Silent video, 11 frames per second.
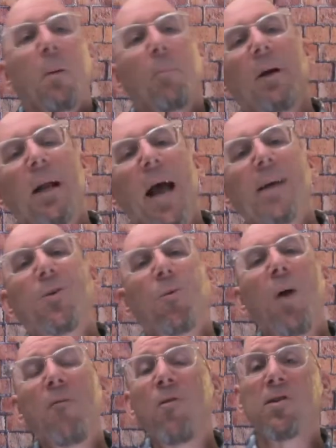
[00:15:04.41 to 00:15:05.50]
But as a
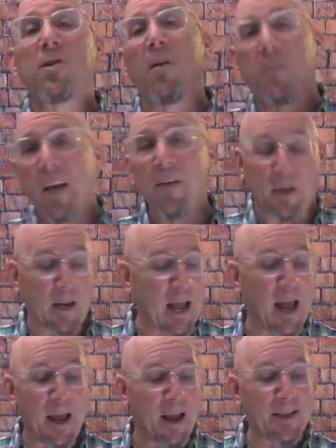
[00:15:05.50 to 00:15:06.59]
reference of giving,
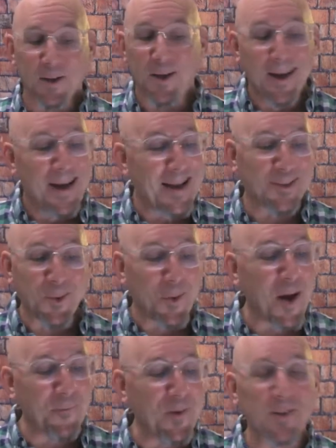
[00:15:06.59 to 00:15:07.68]
as a
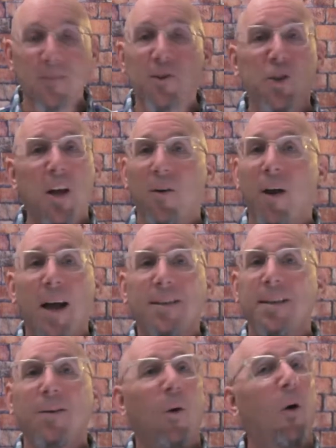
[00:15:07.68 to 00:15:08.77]
reference of
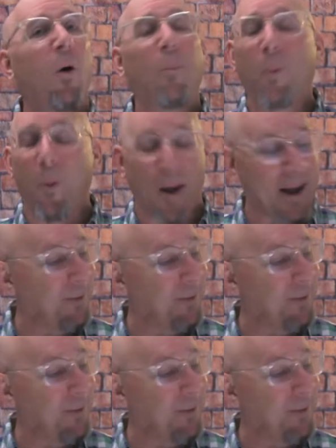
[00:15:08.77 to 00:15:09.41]
generosity, oh boy,